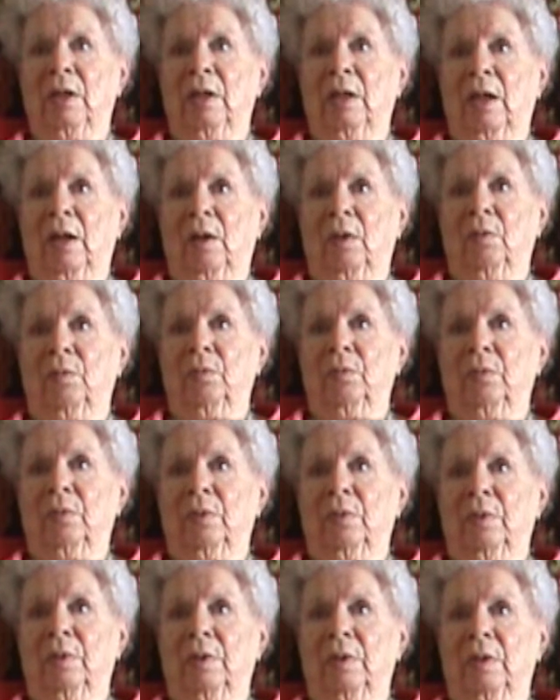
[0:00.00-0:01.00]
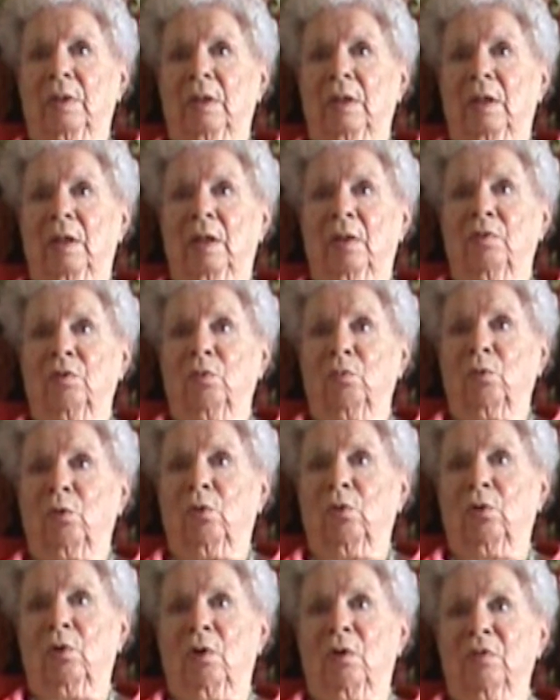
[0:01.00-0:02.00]
Yeah, and the
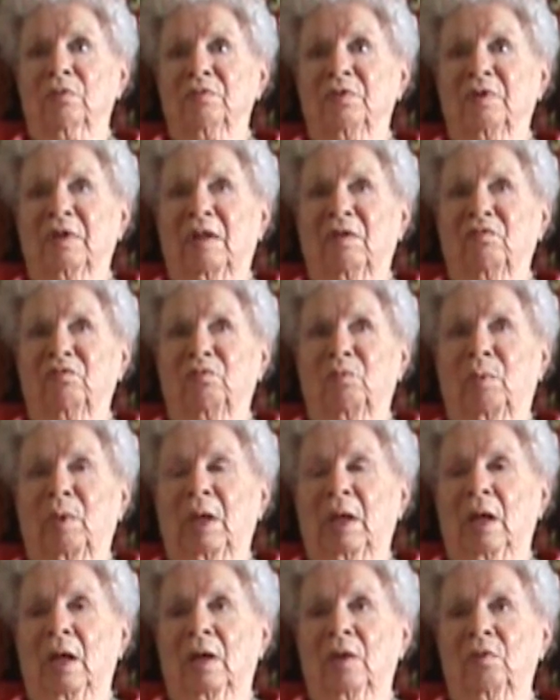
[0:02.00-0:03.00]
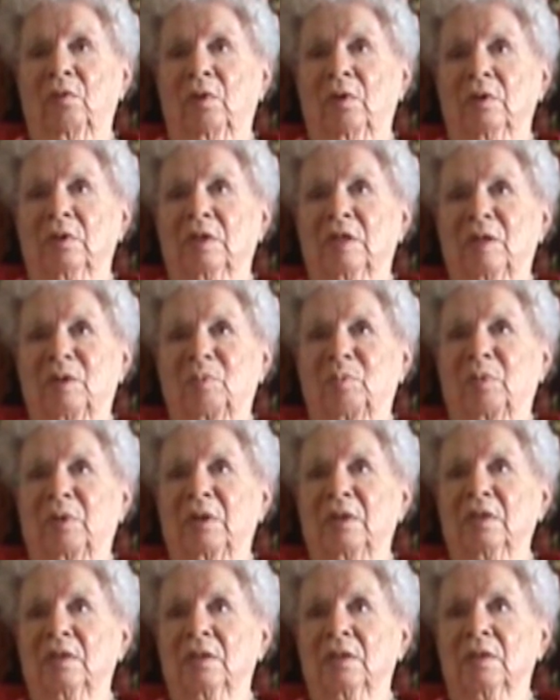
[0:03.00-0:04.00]
roll-offs lived behind the
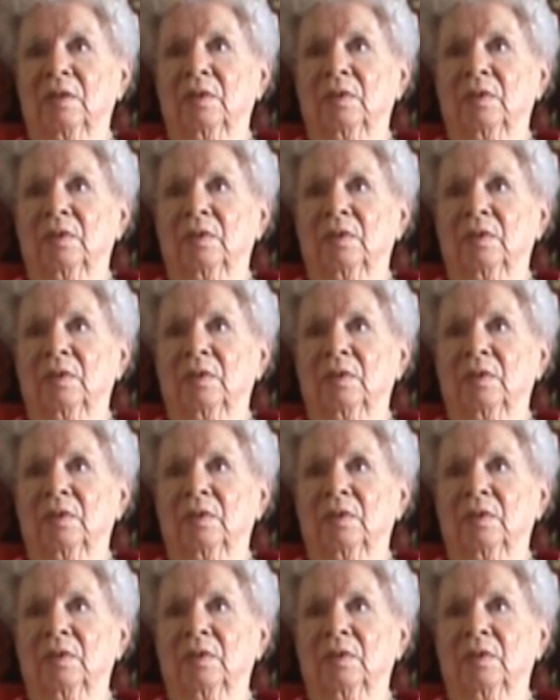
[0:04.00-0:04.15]
teepees.